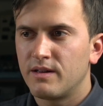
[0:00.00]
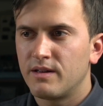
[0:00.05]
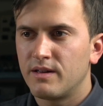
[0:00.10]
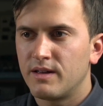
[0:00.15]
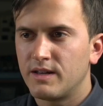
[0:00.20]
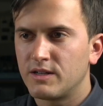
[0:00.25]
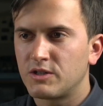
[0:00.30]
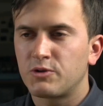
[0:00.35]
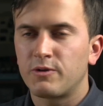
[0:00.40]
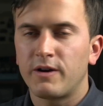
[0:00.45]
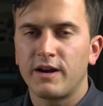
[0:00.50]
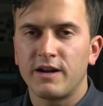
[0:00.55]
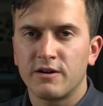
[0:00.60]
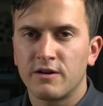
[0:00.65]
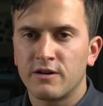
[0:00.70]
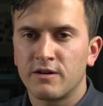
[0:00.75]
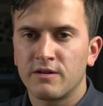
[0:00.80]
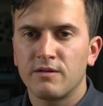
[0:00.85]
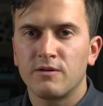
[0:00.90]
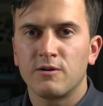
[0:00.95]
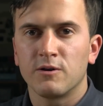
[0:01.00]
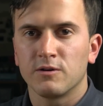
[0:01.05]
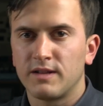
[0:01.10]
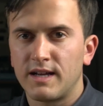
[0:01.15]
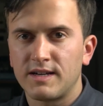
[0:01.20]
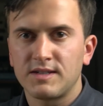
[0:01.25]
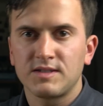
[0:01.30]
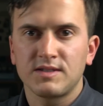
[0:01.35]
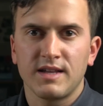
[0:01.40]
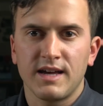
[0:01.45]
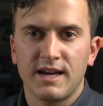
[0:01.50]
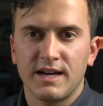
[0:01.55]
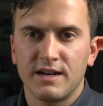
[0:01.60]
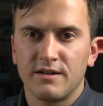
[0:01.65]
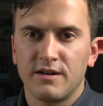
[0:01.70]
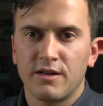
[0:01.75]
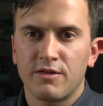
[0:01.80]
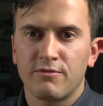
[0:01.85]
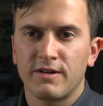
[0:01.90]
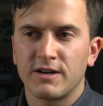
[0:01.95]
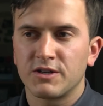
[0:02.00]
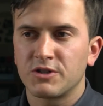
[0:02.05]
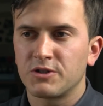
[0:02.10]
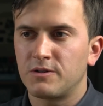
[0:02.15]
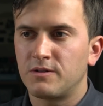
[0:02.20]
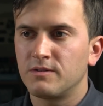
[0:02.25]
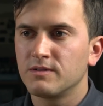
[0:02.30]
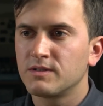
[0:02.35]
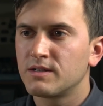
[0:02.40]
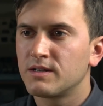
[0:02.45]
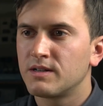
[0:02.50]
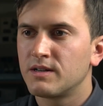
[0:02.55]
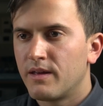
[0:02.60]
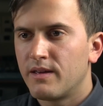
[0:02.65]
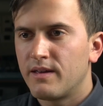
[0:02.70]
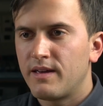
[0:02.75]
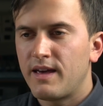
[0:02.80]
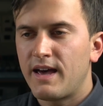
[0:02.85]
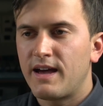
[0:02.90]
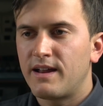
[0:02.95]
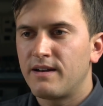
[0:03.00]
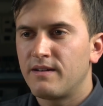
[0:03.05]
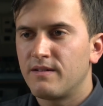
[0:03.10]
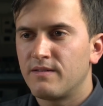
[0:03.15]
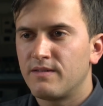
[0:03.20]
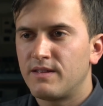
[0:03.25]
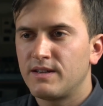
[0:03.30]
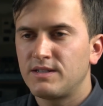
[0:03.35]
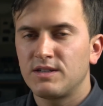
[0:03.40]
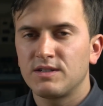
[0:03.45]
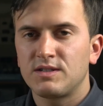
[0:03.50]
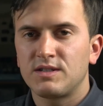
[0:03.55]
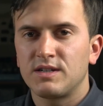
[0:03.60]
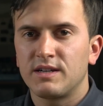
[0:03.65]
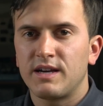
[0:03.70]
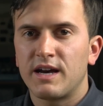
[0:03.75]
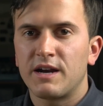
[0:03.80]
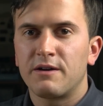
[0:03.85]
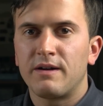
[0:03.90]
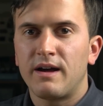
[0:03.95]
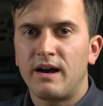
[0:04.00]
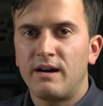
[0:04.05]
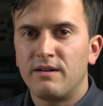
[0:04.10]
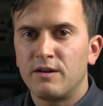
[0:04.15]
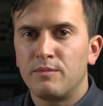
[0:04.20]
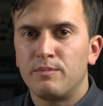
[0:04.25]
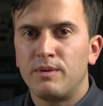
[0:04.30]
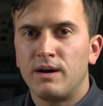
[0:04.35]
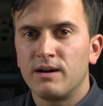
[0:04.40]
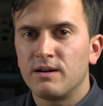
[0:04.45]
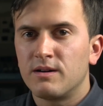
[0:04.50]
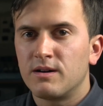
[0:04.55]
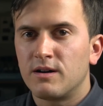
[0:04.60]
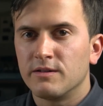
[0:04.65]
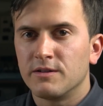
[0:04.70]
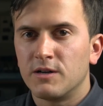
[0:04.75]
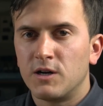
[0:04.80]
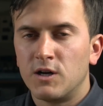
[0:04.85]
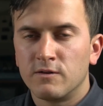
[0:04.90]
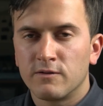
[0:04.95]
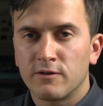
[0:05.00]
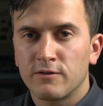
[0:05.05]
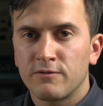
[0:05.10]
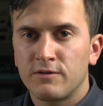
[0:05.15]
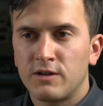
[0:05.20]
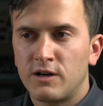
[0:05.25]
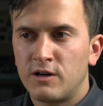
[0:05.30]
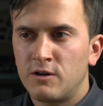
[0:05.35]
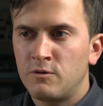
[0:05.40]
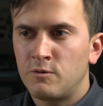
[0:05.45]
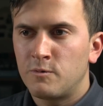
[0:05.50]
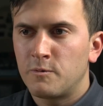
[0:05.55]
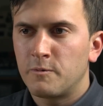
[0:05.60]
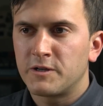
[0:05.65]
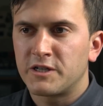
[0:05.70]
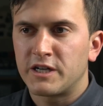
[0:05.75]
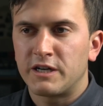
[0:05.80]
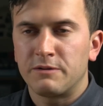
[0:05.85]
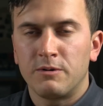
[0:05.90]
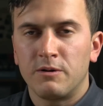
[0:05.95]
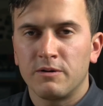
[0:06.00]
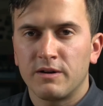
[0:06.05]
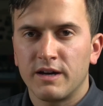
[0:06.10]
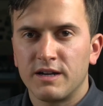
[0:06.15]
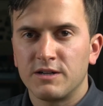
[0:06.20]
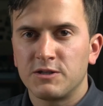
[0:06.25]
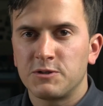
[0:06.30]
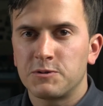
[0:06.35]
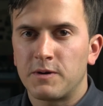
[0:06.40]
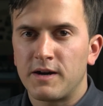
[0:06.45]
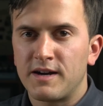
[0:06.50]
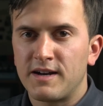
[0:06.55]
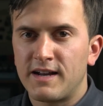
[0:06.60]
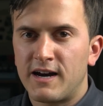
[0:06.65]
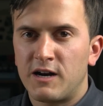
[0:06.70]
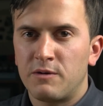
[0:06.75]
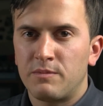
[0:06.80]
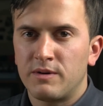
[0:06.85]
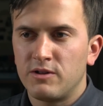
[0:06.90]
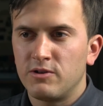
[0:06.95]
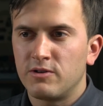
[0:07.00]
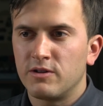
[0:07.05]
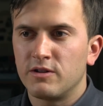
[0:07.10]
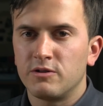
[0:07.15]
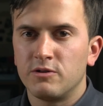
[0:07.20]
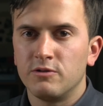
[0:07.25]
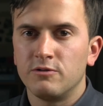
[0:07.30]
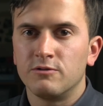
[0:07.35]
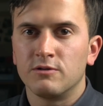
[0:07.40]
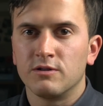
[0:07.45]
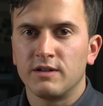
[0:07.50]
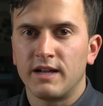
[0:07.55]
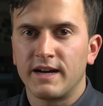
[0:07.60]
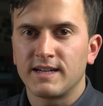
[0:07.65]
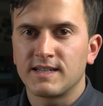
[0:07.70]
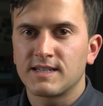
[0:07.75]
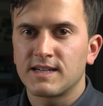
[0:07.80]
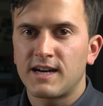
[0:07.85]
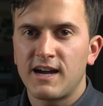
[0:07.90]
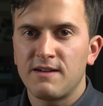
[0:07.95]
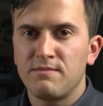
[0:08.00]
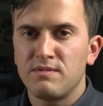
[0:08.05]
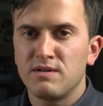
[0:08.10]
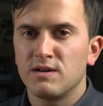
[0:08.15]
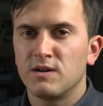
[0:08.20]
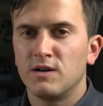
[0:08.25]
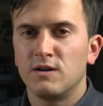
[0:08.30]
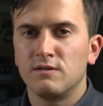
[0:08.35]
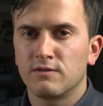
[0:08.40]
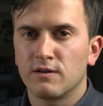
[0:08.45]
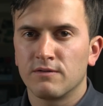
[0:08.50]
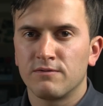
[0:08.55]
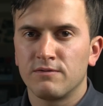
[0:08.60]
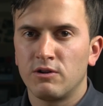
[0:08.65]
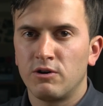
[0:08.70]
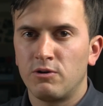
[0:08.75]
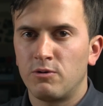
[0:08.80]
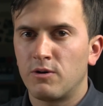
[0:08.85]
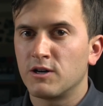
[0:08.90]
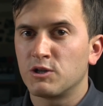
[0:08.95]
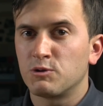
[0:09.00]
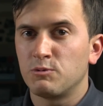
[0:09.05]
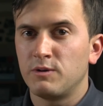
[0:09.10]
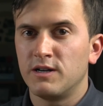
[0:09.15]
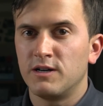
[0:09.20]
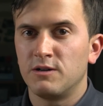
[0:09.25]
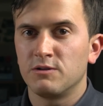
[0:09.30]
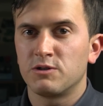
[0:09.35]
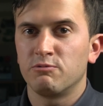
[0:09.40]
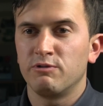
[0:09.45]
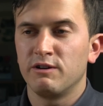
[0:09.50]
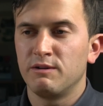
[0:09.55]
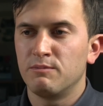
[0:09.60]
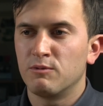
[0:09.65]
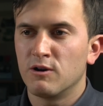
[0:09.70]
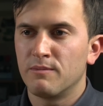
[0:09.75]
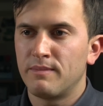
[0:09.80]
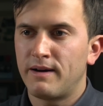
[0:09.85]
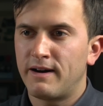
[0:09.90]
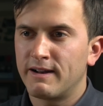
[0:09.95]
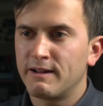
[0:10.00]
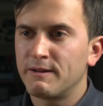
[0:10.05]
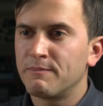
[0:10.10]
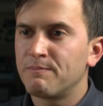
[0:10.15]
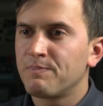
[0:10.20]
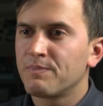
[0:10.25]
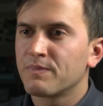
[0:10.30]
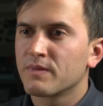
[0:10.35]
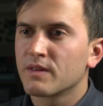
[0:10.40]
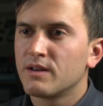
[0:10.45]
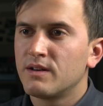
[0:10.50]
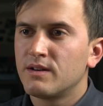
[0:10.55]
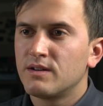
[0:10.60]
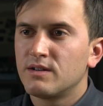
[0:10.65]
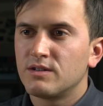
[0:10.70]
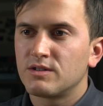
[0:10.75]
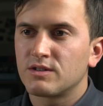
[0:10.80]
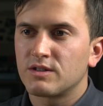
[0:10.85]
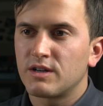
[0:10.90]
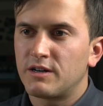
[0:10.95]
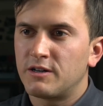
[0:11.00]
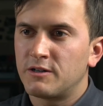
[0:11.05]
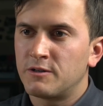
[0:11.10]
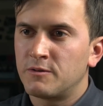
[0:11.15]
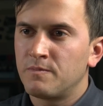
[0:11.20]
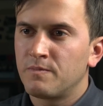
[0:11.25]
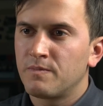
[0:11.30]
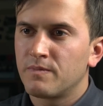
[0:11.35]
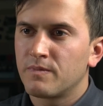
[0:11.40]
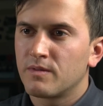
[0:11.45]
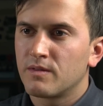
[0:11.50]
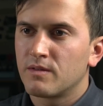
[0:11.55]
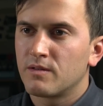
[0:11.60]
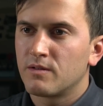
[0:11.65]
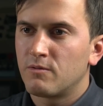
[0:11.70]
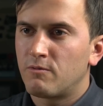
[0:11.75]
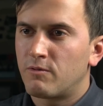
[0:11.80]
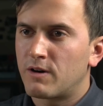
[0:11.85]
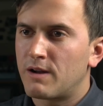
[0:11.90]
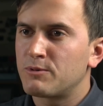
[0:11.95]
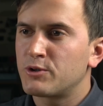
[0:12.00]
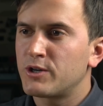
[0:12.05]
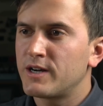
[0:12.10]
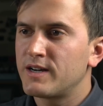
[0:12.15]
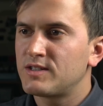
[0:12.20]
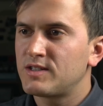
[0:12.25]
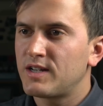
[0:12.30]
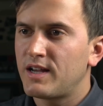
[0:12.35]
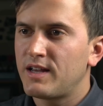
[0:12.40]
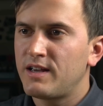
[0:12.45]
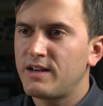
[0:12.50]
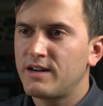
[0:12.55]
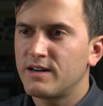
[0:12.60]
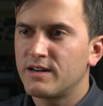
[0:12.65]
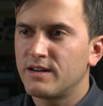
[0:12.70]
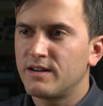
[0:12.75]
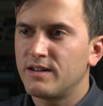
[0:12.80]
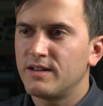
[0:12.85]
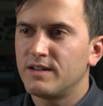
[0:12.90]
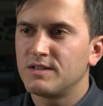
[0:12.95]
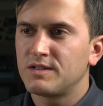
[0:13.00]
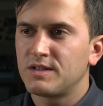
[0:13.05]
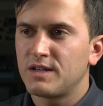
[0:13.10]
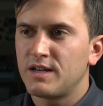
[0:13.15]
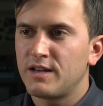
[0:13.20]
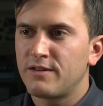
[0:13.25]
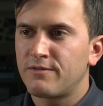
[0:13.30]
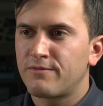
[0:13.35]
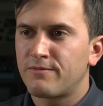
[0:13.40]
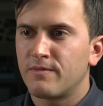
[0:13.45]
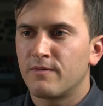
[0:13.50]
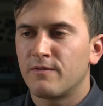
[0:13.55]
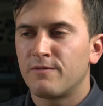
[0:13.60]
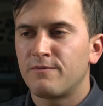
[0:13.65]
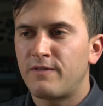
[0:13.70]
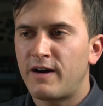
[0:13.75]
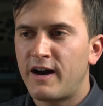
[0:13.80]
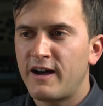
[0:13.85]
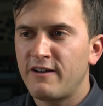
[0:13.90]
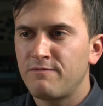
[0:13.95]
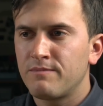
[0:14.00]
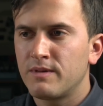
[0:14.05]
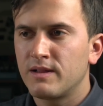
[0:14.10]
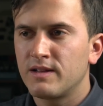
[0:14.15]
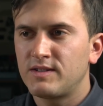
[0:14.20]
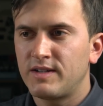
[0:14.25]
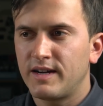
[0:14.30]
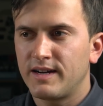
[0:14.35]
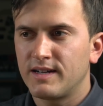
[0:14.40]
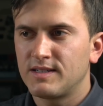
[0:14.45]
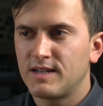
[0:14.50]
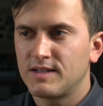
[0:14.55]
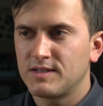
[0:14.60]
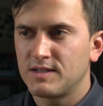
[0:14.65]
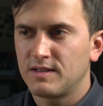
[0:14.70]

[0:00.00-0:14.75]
is greater or less than a threshold. And this is to get around a bug called overflow, which I won't get into right now, but you can Google like timing overflow Arduino to read more about it. So what I'm trying to say here is if 5 milliseconds has